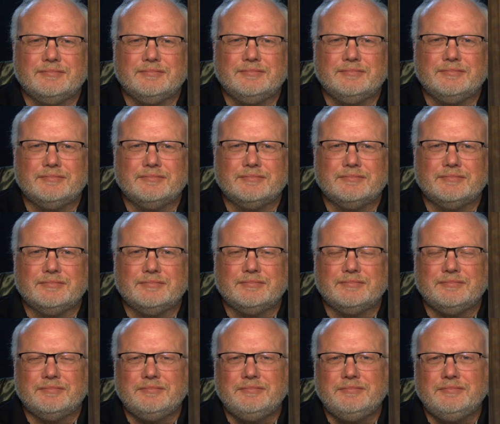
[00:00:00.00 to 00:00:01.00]

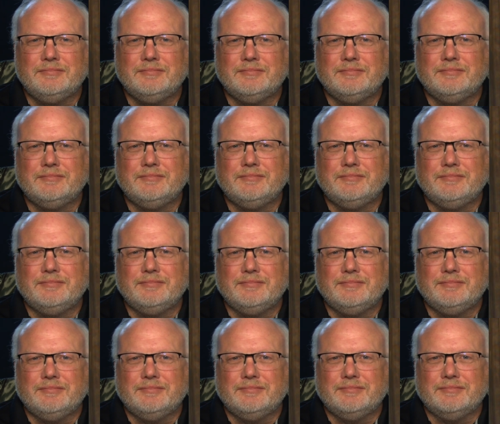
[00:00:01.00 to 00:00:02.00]

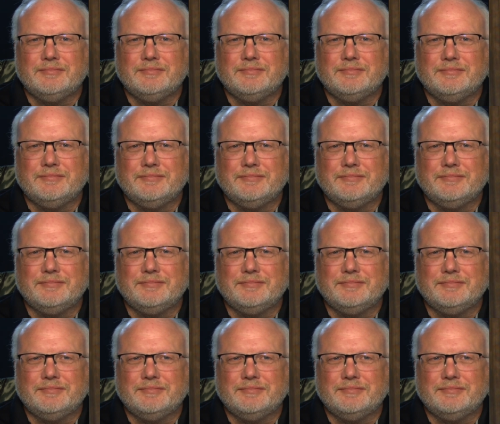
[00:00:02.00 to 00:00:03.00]

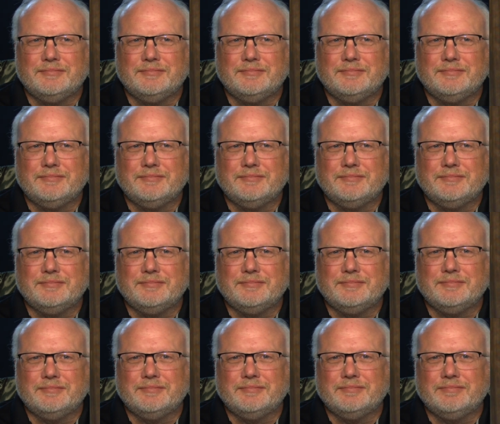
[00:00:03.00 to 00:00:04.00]

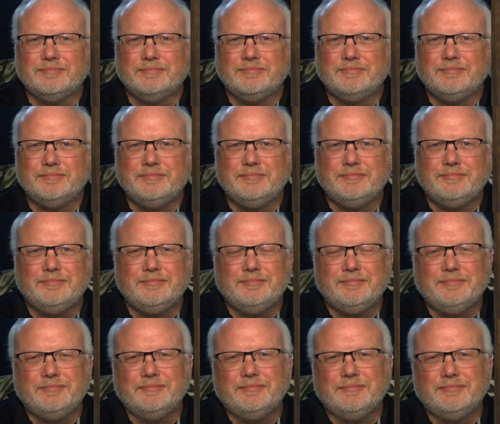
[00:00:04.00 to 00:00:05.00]

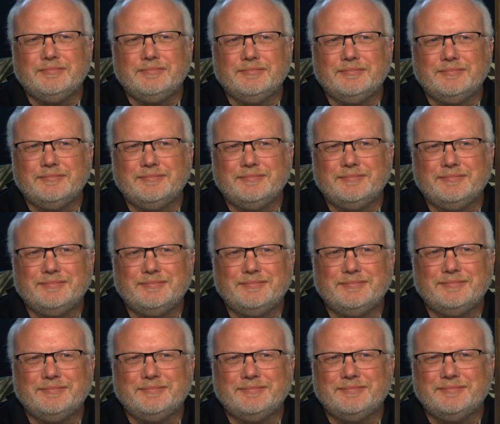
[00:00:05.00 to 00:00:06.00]

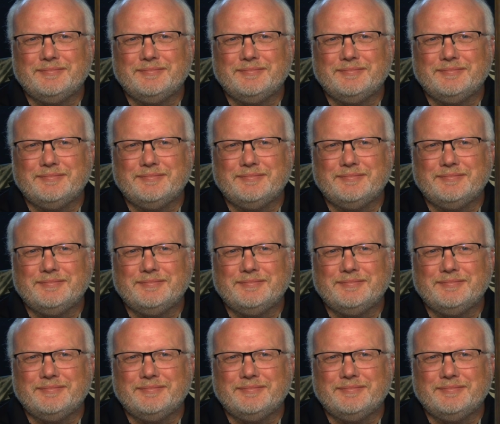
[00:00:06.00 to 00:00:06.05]
(silent)